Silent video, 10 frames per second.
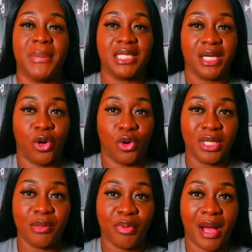but the
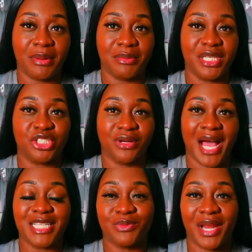only problem is you
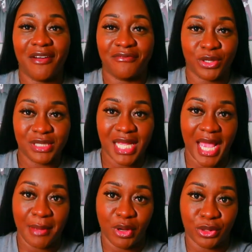guys when i first
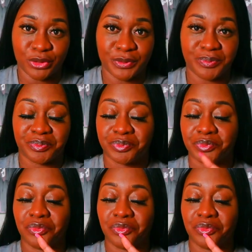came home